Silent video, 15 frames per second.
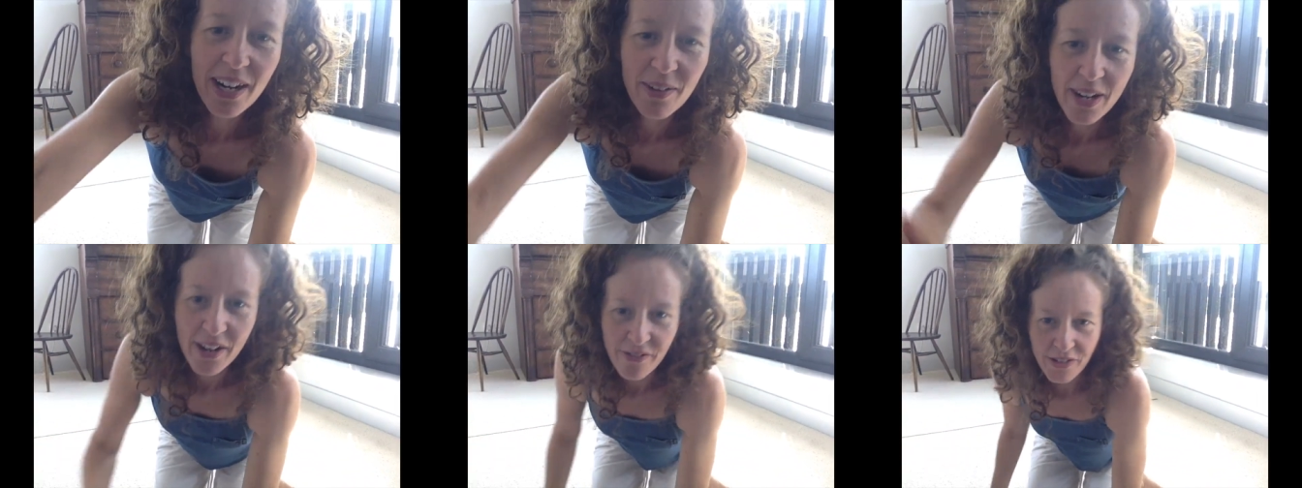
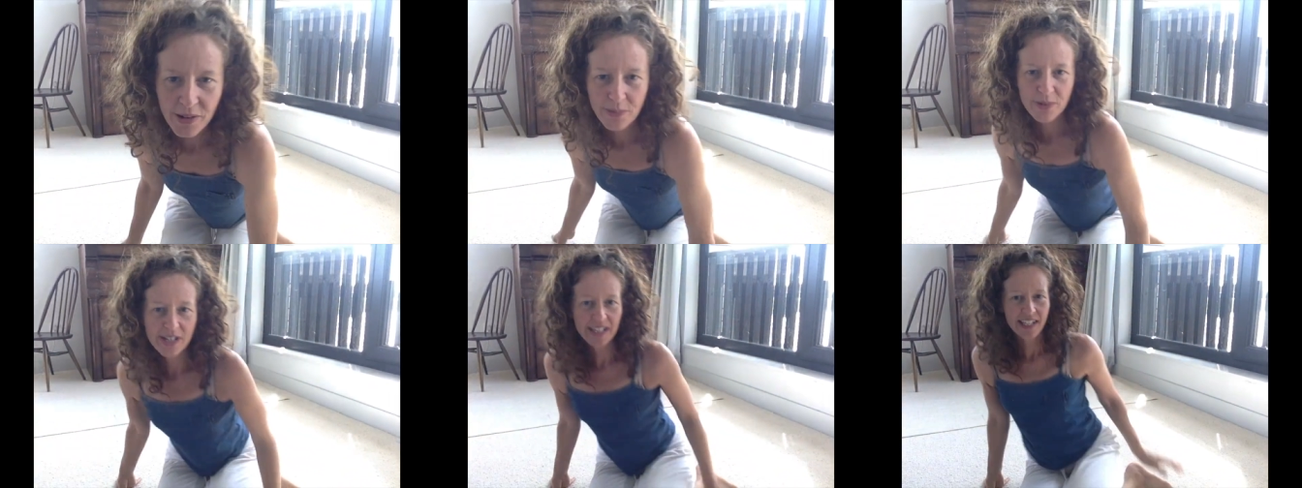If you
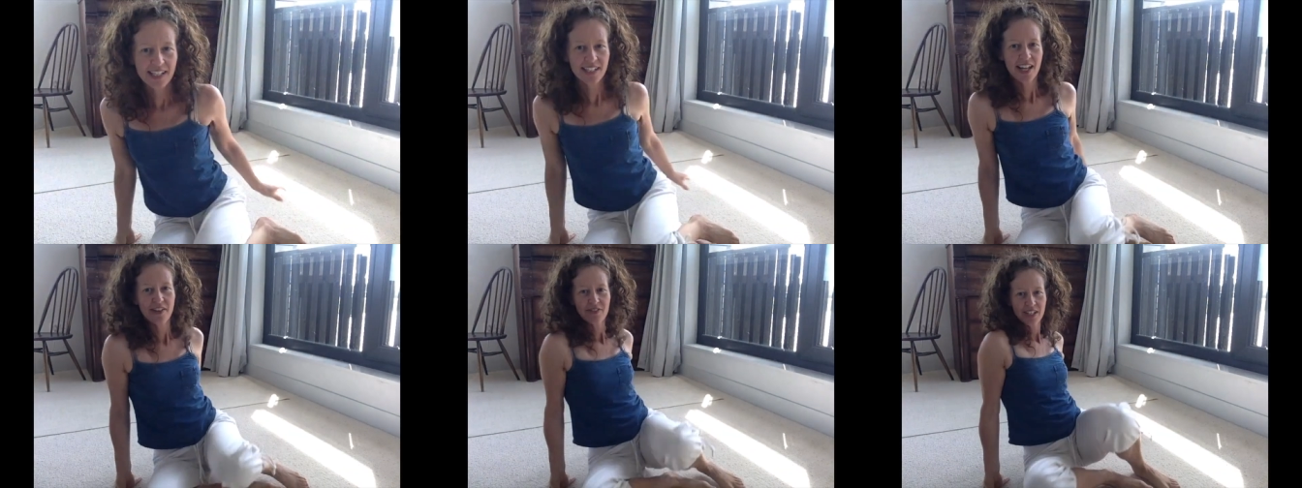bring
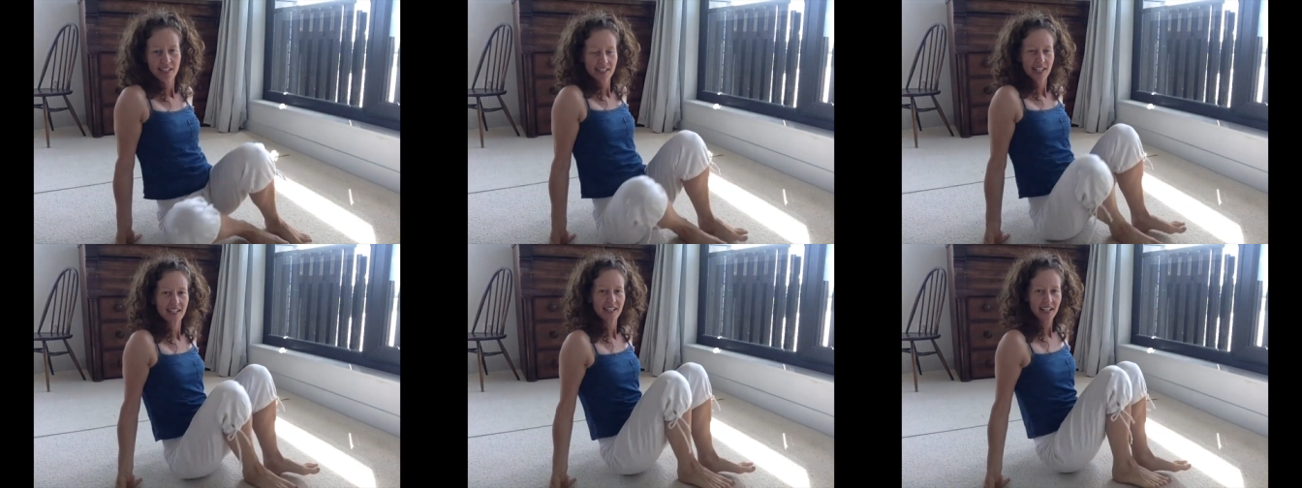yourself to
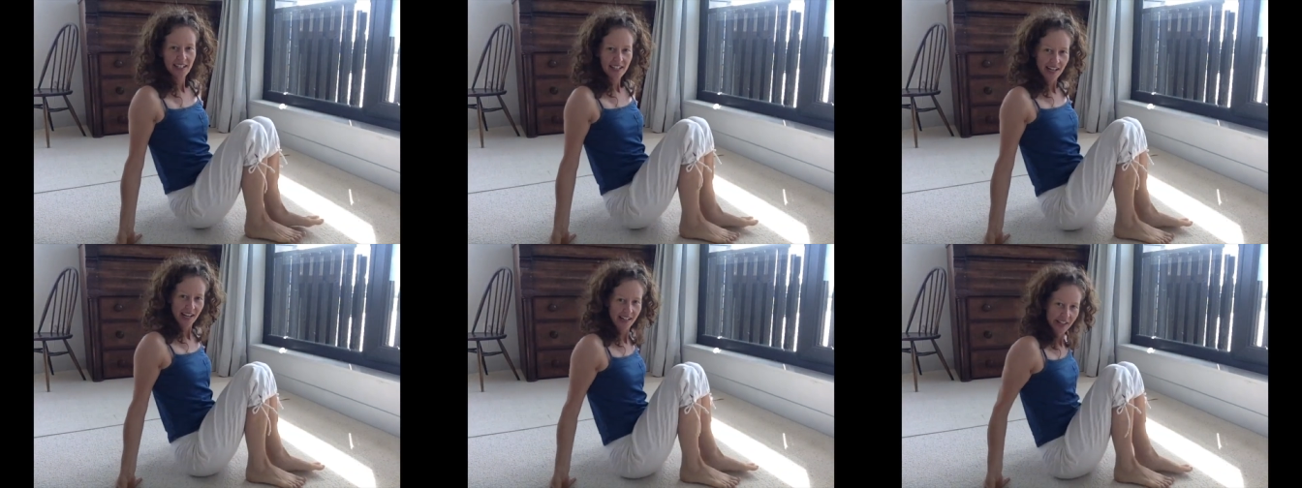
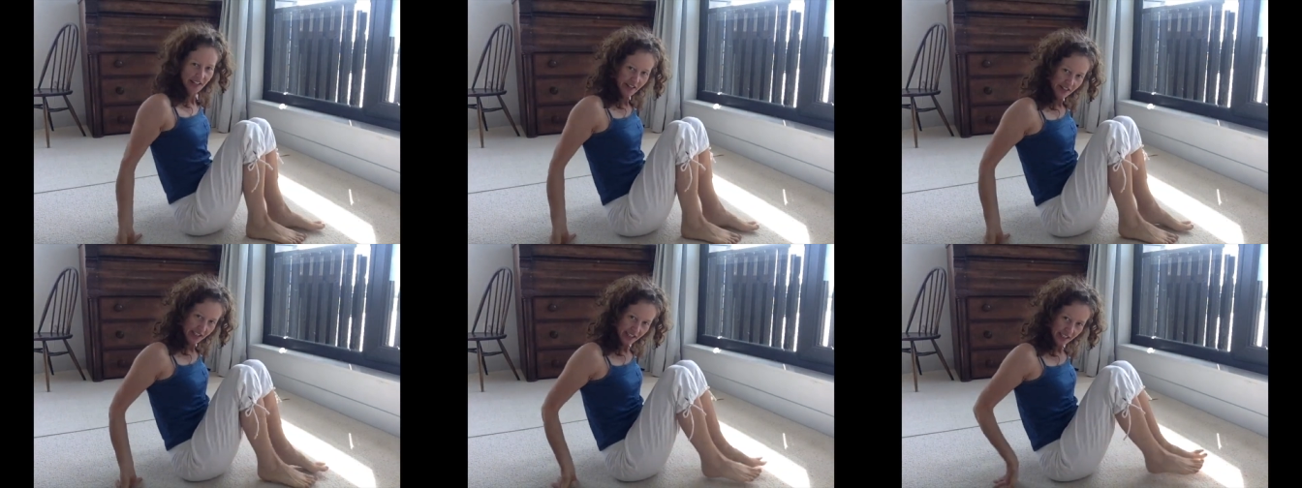sitting, and you're
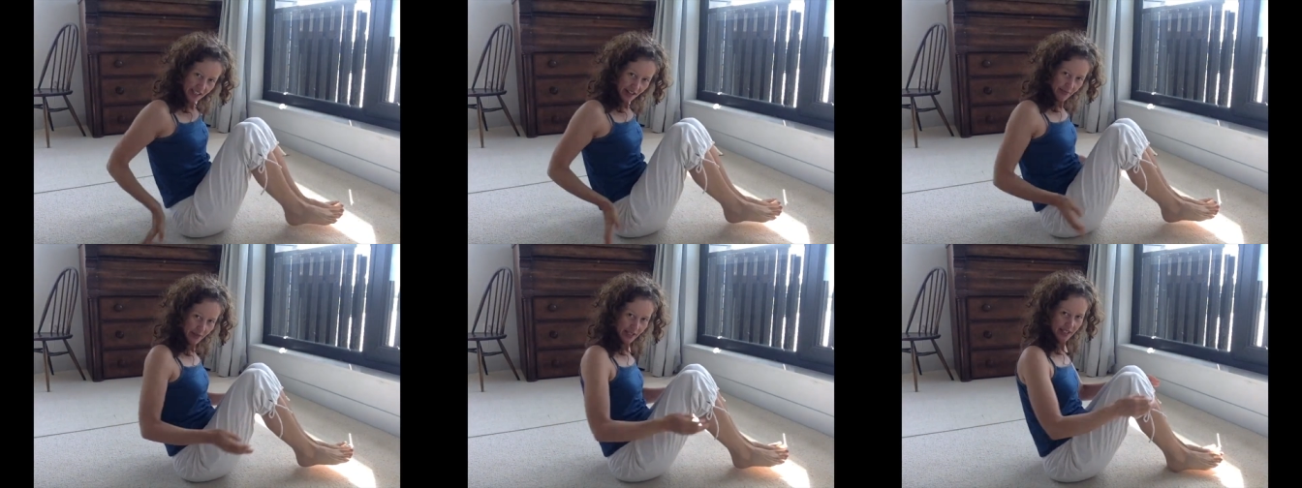going to
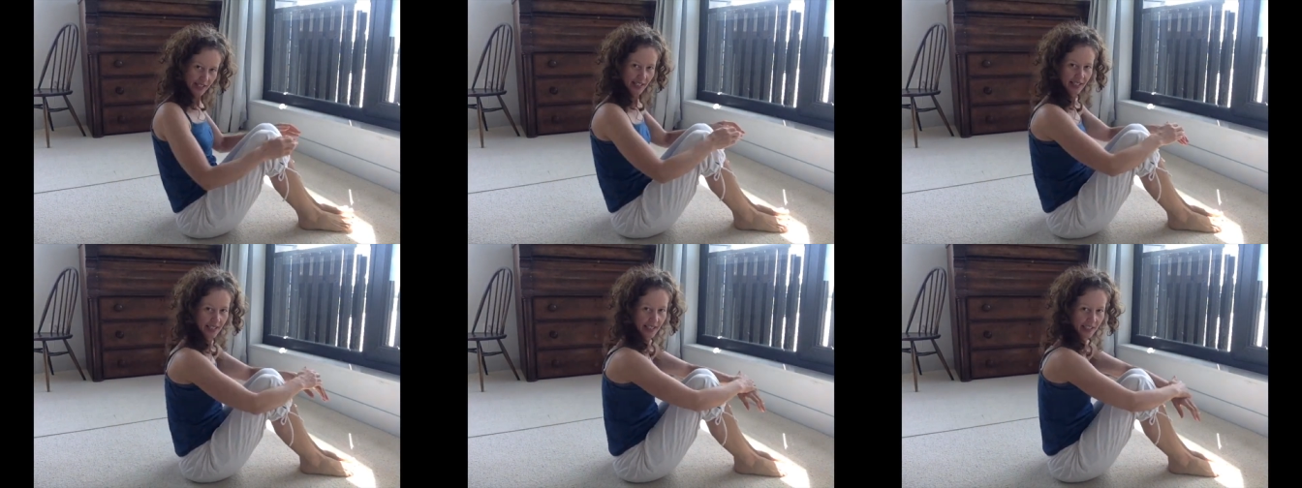come to
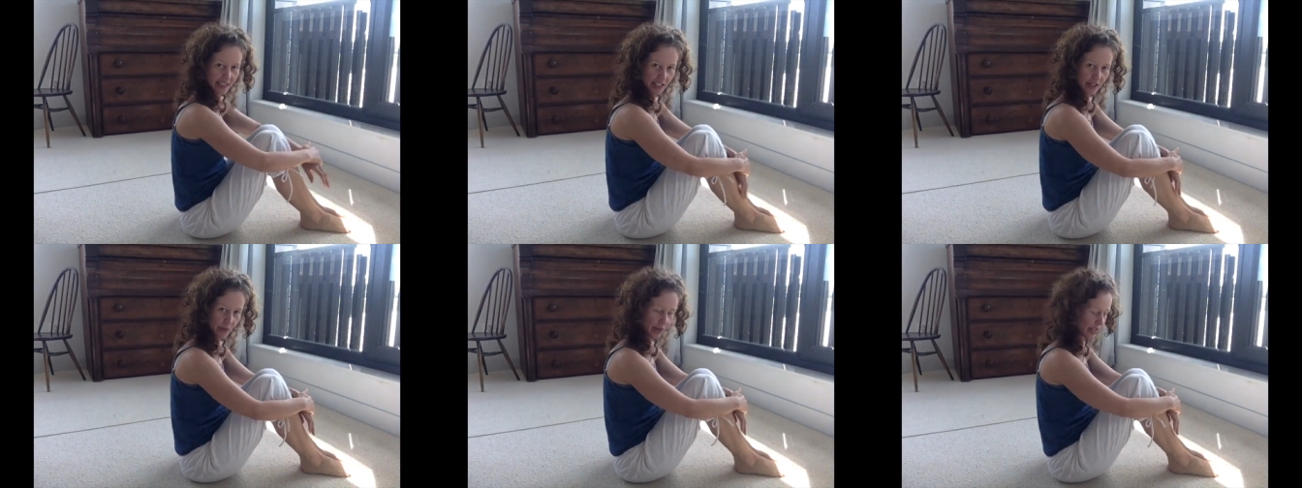sitting
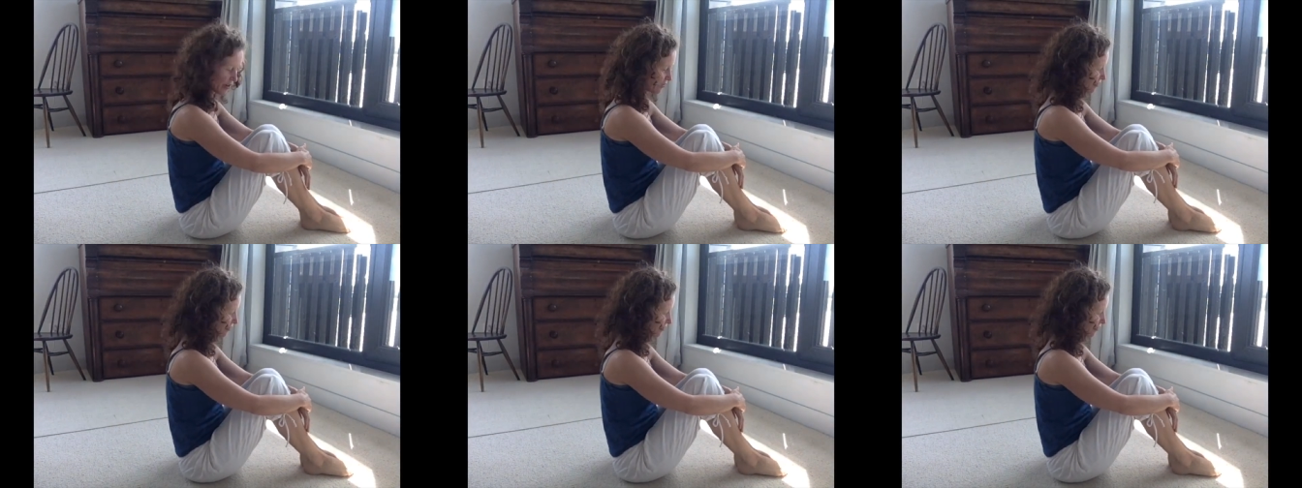just with your